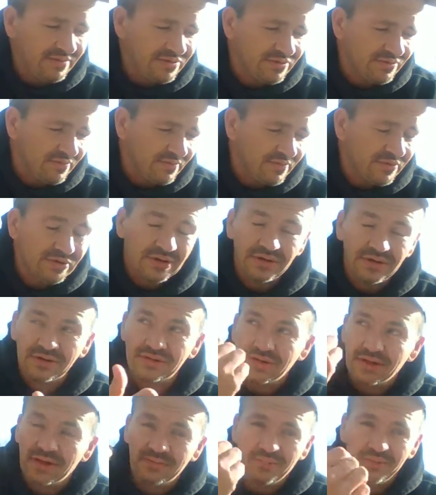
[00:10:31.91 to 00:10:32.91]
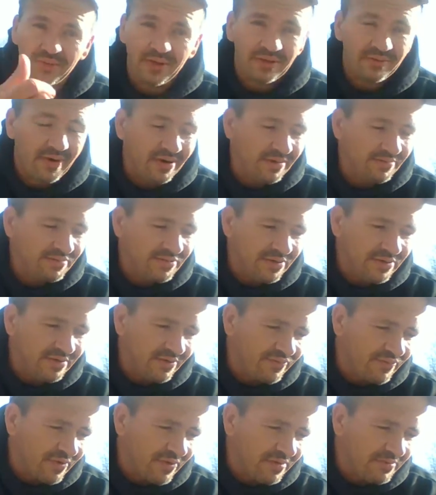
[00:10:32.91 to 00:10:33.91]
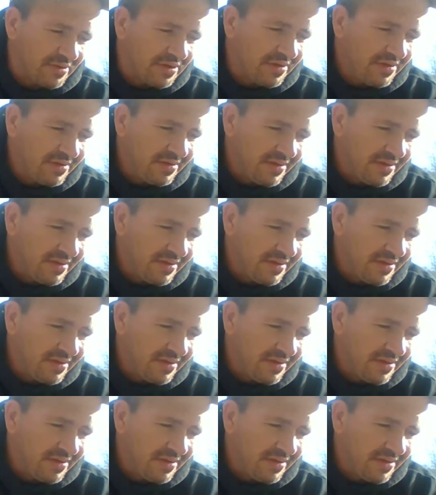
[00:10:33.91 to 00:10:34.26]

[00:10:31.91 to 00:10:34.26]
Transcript: He's from Virginia Tech, played right up the hill from me.